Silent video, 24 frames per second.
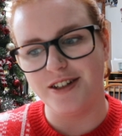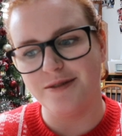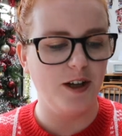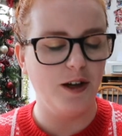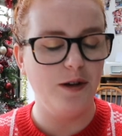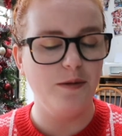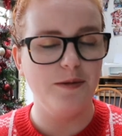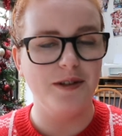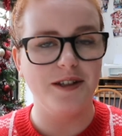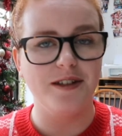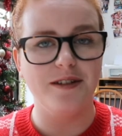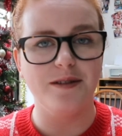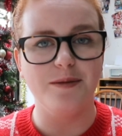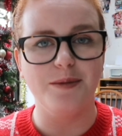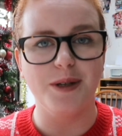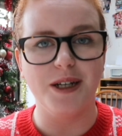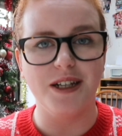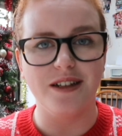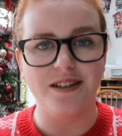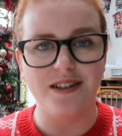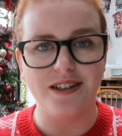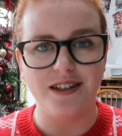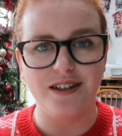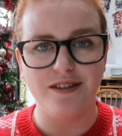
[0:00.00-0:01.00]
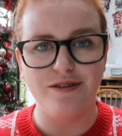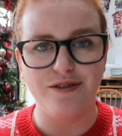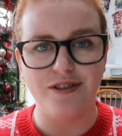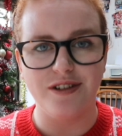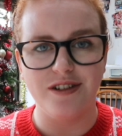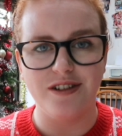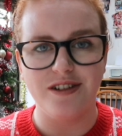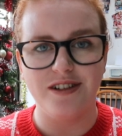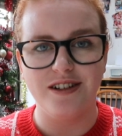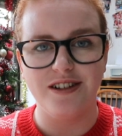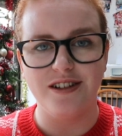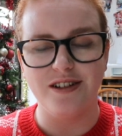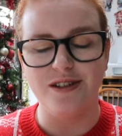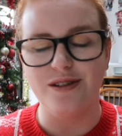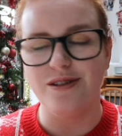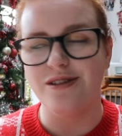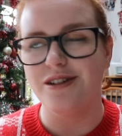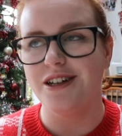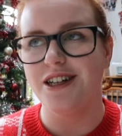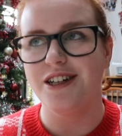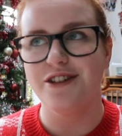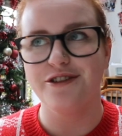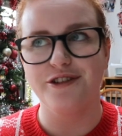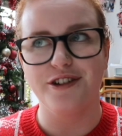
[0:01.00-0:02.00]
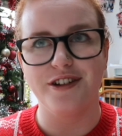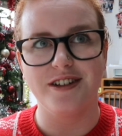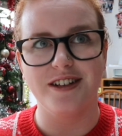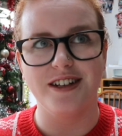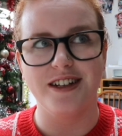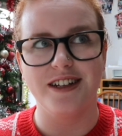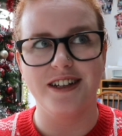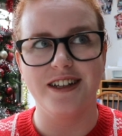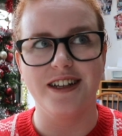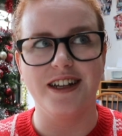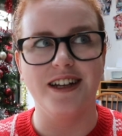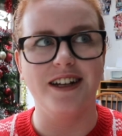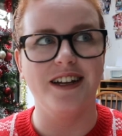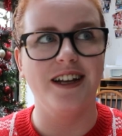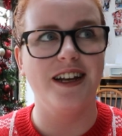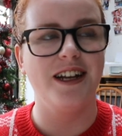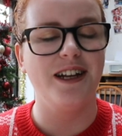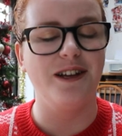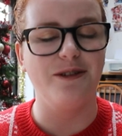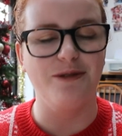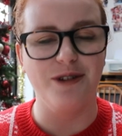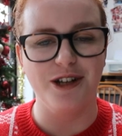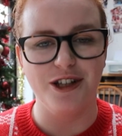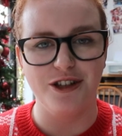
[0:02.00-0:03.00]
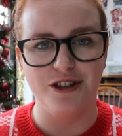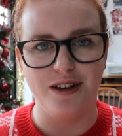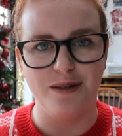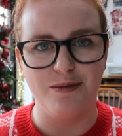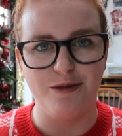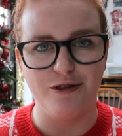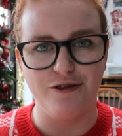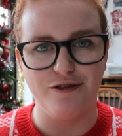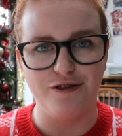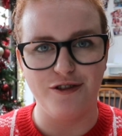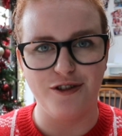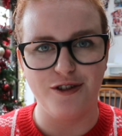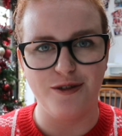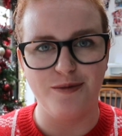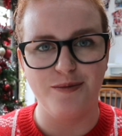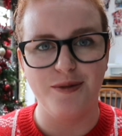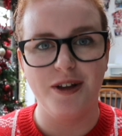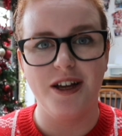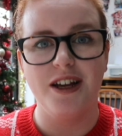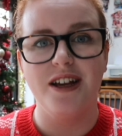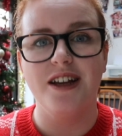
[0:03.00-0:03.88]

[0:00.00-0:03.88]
I hope this has been insightful or interesting in any way, shape or form.